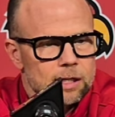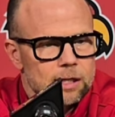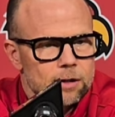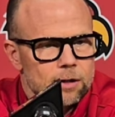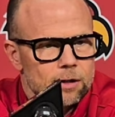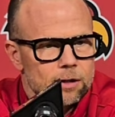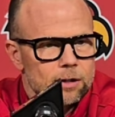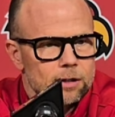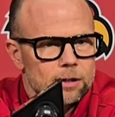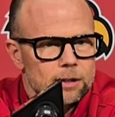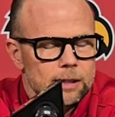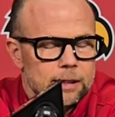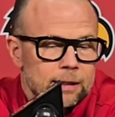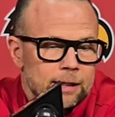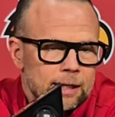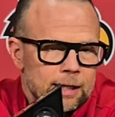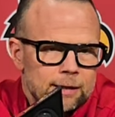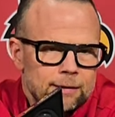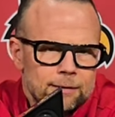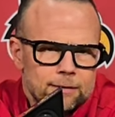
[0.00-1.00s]
here,
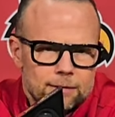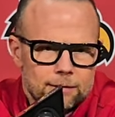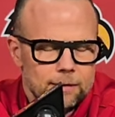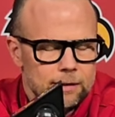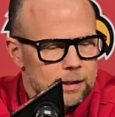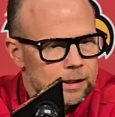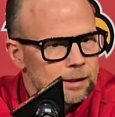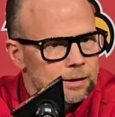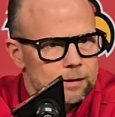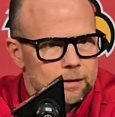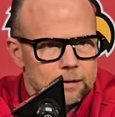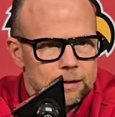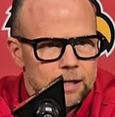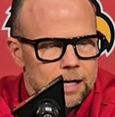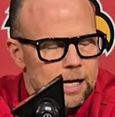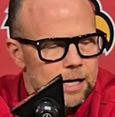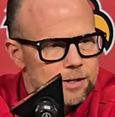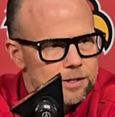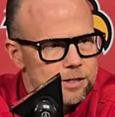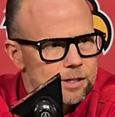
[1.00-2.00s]
and then
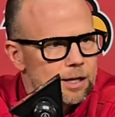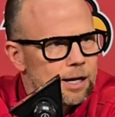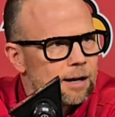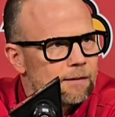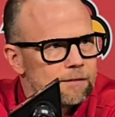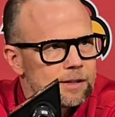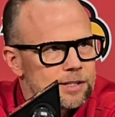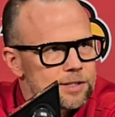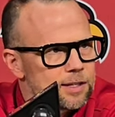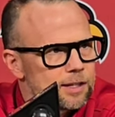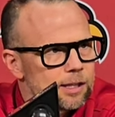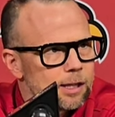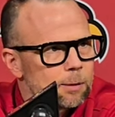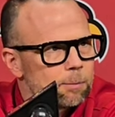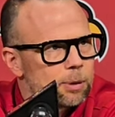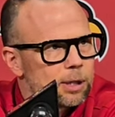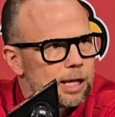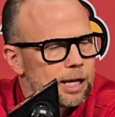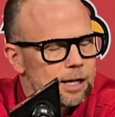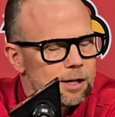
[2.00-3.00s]
gosh, obviously
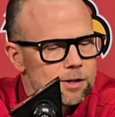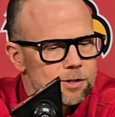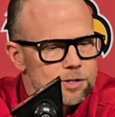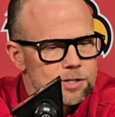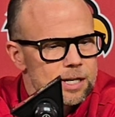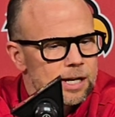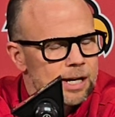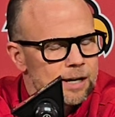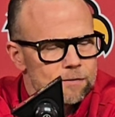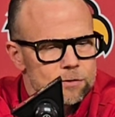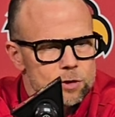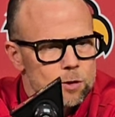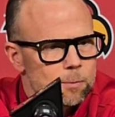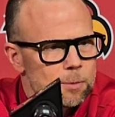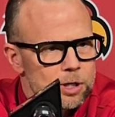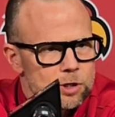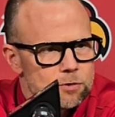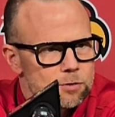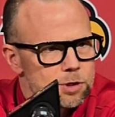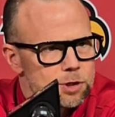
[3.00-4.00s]
the players, and I have
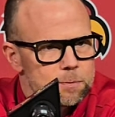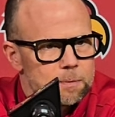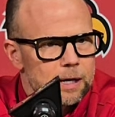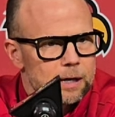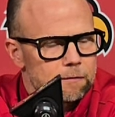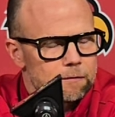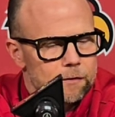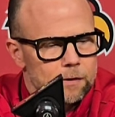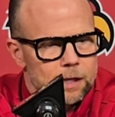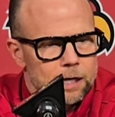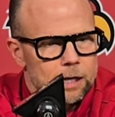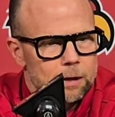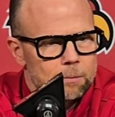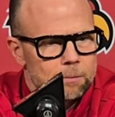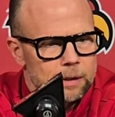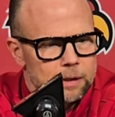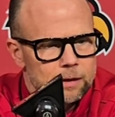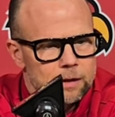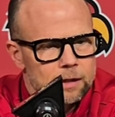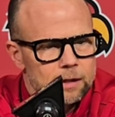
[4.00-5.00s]
so much respect for
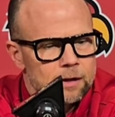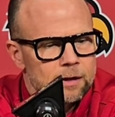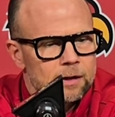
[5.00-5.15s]
them.